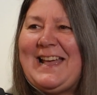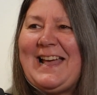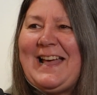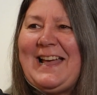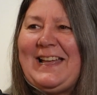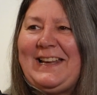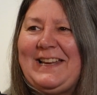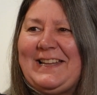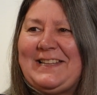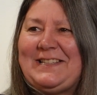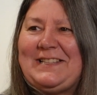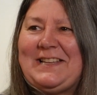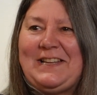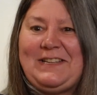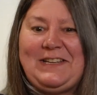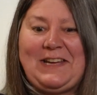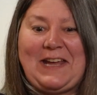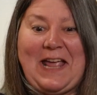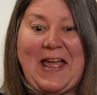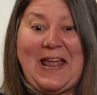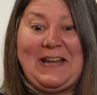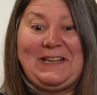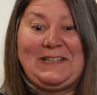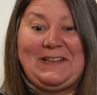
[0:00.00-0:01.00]
and they said, you
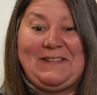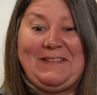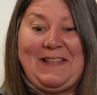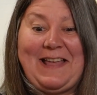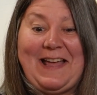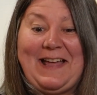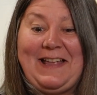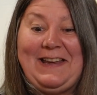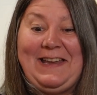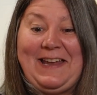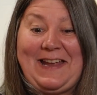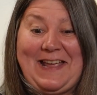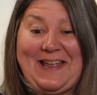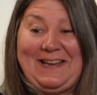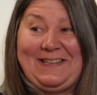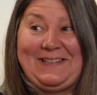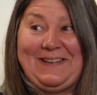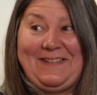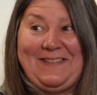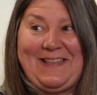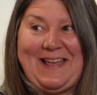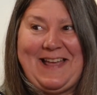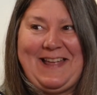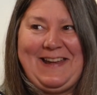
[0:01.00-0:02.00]
can't do that, and you can't
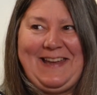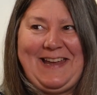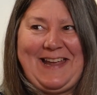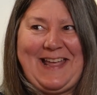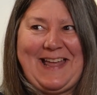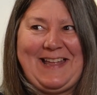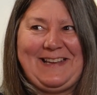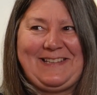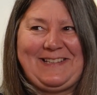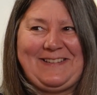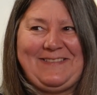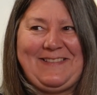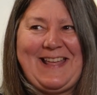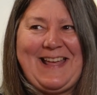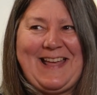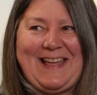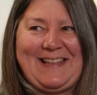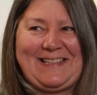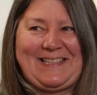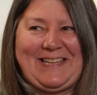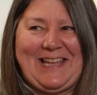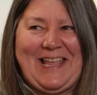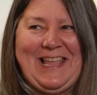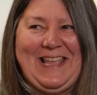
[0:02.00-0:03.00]
do that, and you can't do
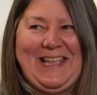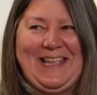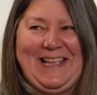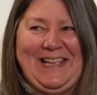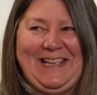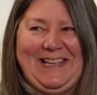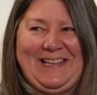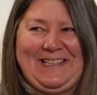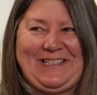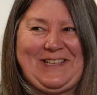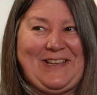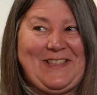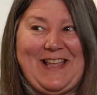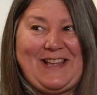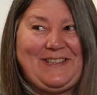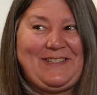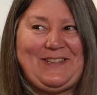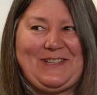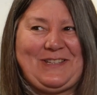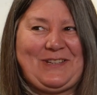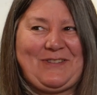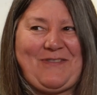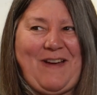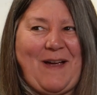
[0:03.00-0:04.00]
that. So they had
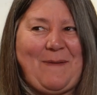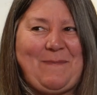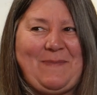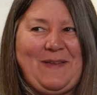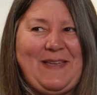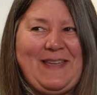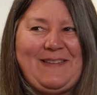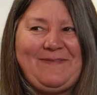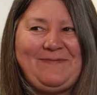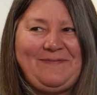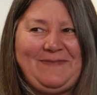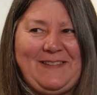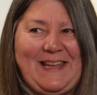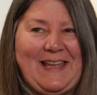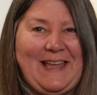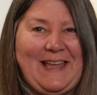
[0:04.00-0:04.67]
to scrap it.